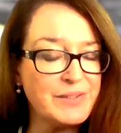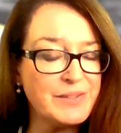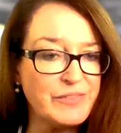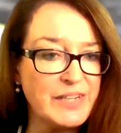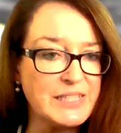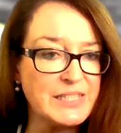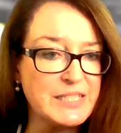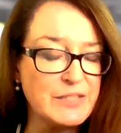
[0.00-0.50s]

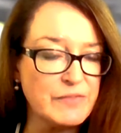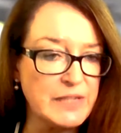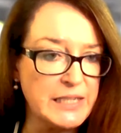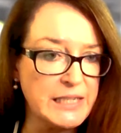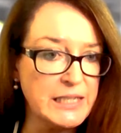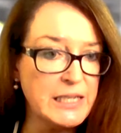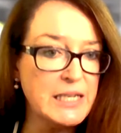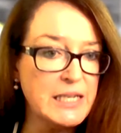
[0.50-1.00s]

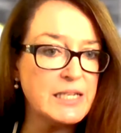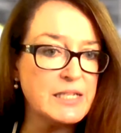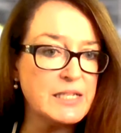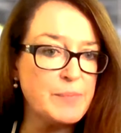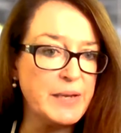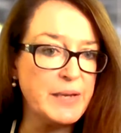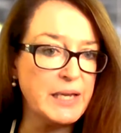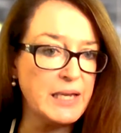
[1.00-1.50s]
effectively,
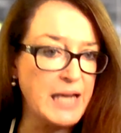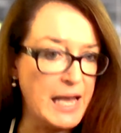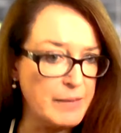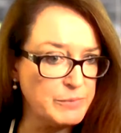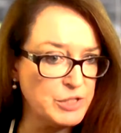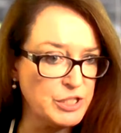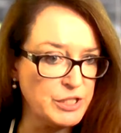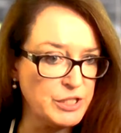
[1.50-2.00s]
is being
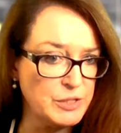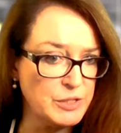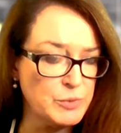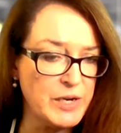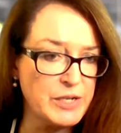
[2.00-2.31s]
captured.